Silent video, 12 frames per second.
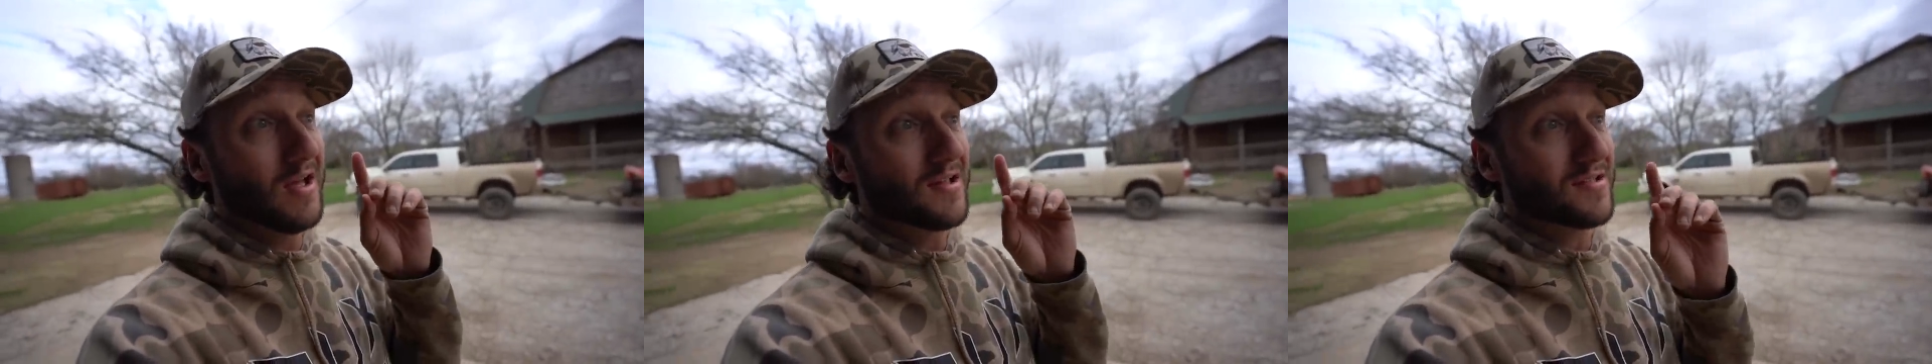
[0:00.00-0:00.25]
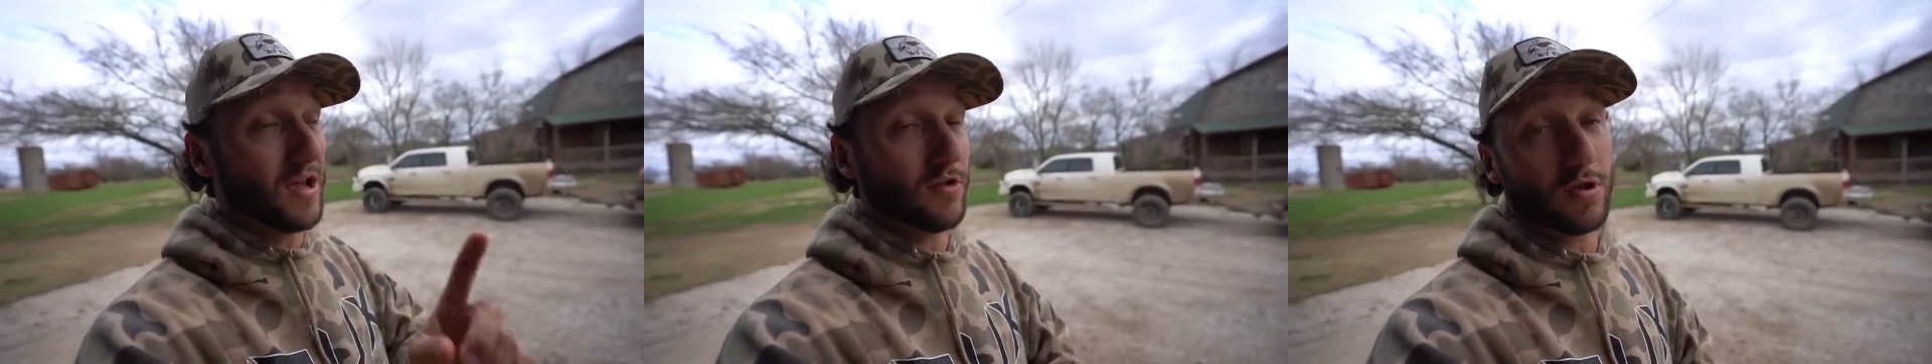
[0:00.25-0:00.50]

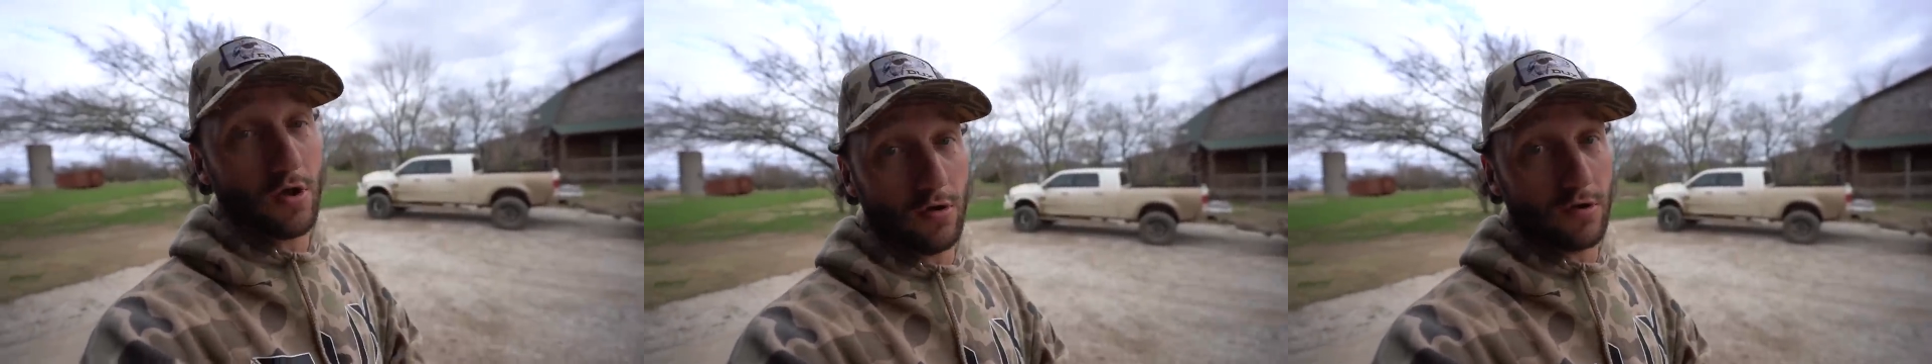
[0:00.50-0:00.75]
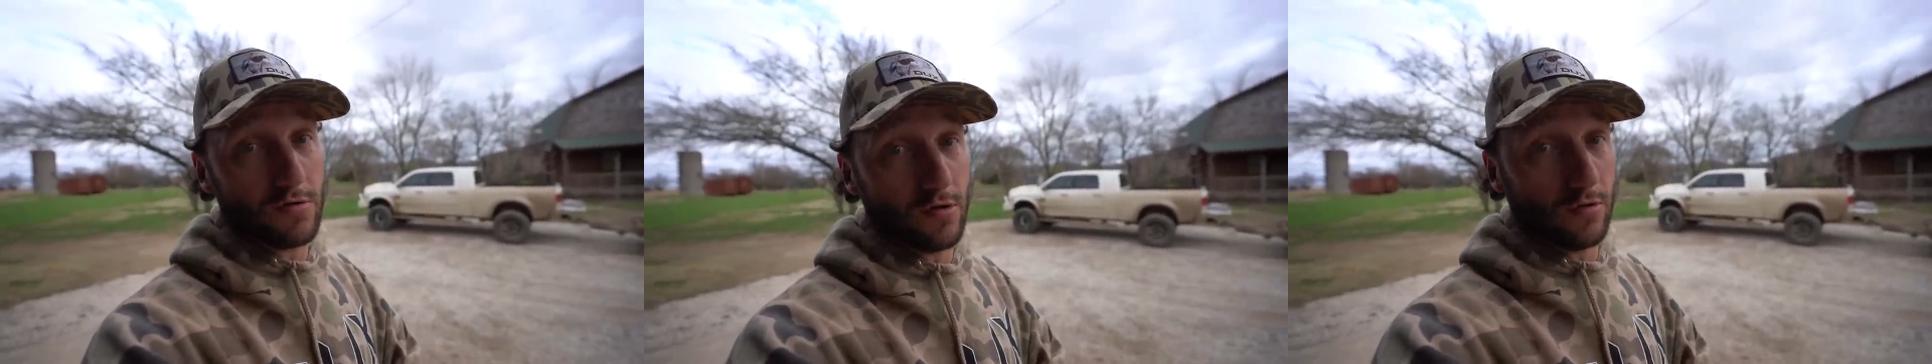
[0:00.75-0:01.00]
South
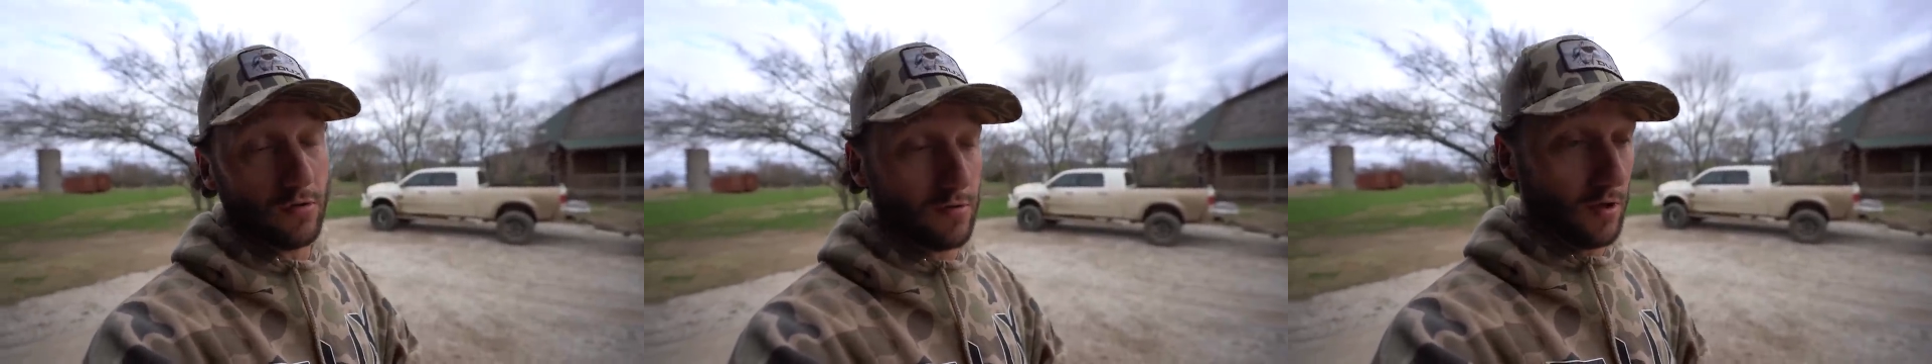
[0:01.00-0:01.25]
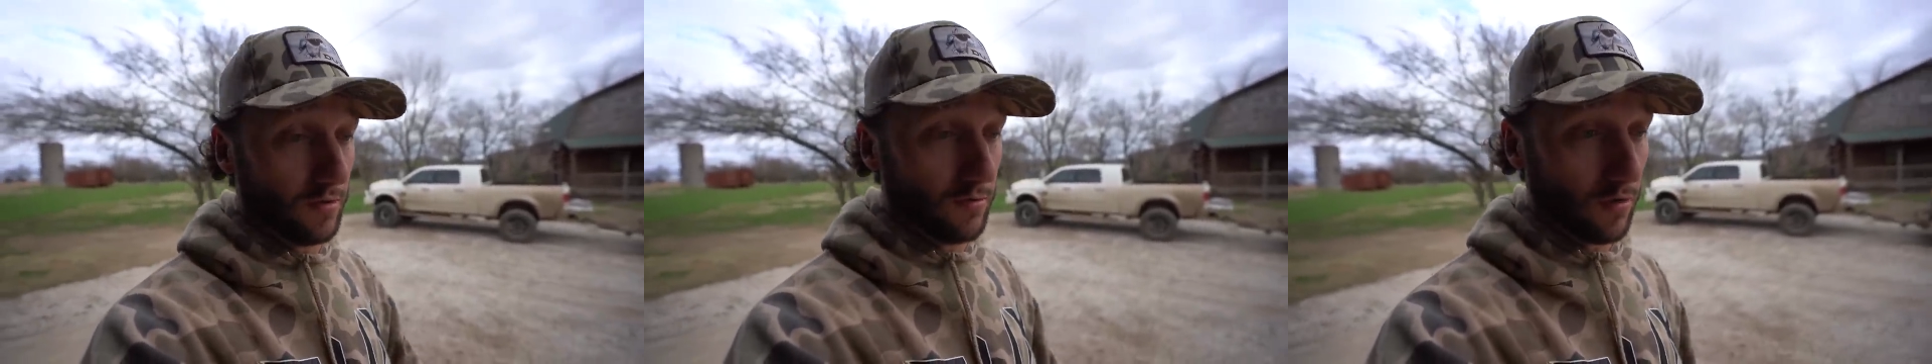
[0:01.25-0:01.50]
Dakota snow
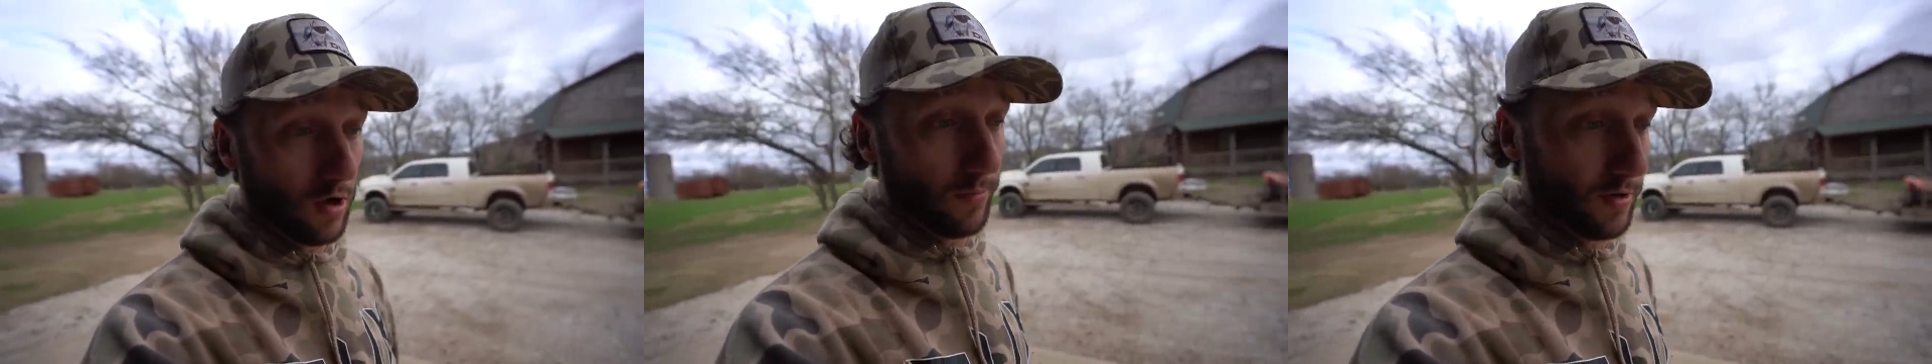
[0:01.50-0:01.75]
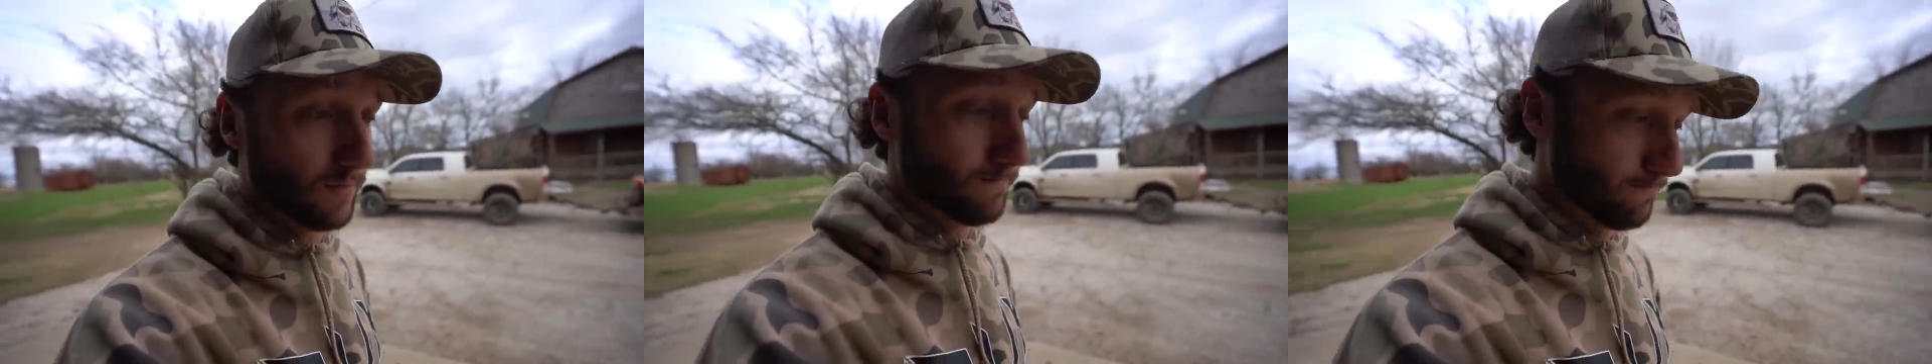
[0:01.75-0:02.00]
goose hunts are coming.